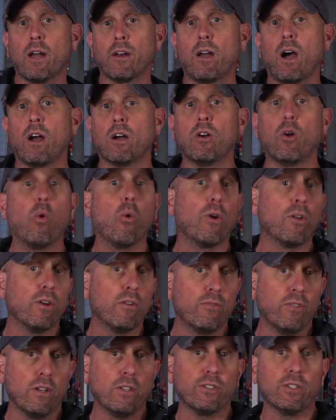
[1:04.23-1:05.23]
on our
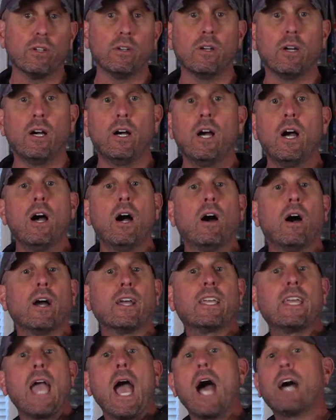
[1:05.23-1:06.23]
oil filter, a
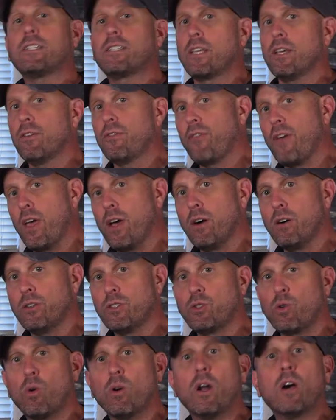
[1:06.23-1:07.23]
gasket
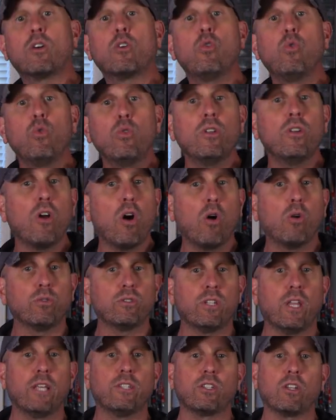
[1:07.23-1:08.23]
fails, or a coolant
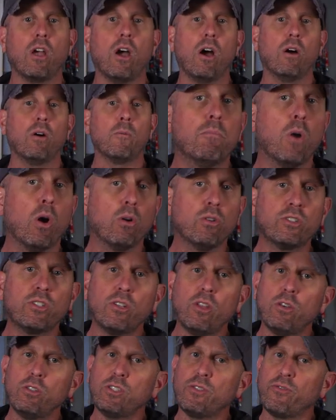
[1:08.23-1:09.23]
hose lets go, most
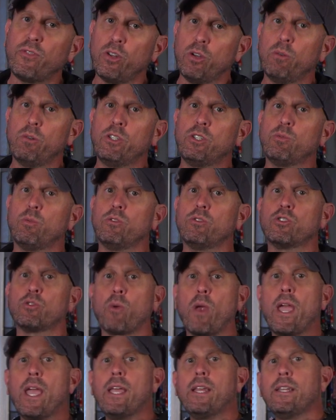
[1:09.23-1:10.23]
of those fluids will
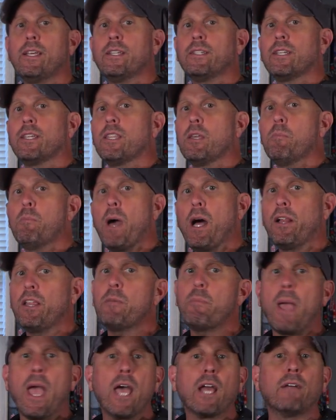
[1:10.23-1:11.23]
drain into the
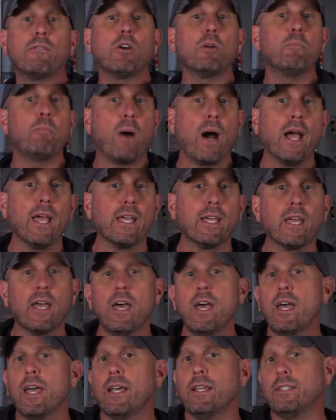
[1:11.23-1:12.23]
belly pan of our bike
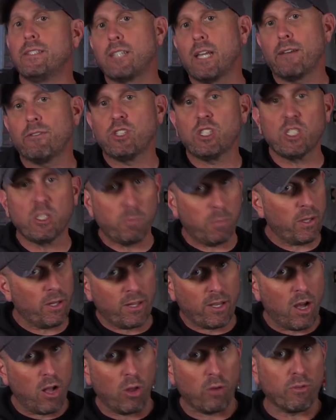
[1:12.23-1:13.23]
instead of
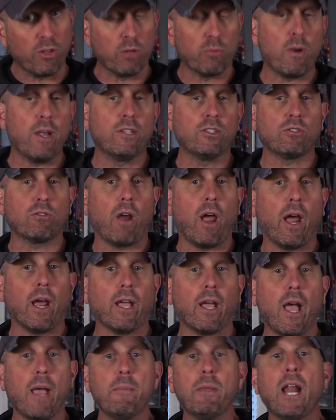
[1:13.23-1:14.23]
spilling all over the
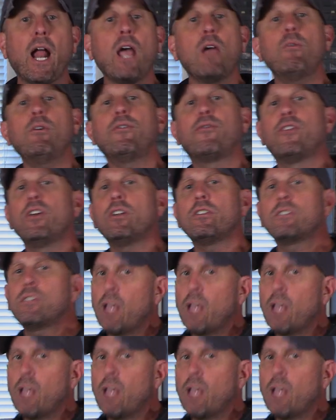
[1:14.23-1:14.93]
racetrack. I mean, I would feel